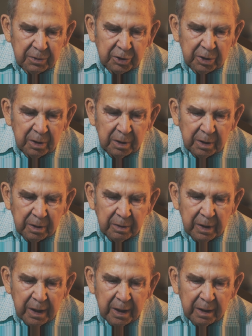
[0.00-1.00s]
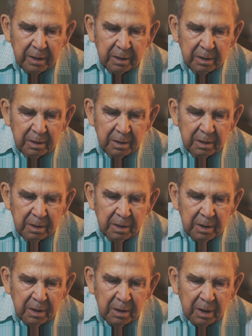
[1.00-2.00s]
Jill and Greg,
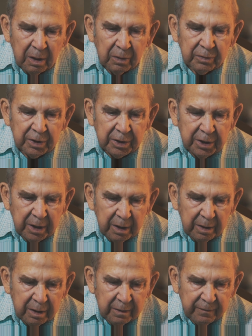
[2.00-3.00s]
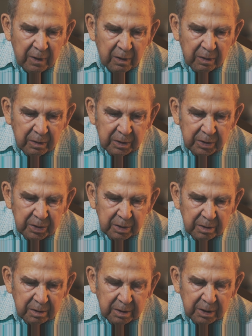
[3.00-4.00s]
on the 10th of
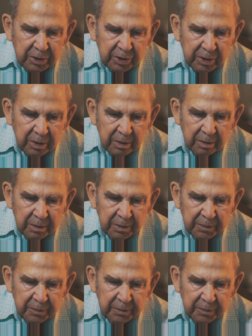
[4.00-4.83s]
August this year,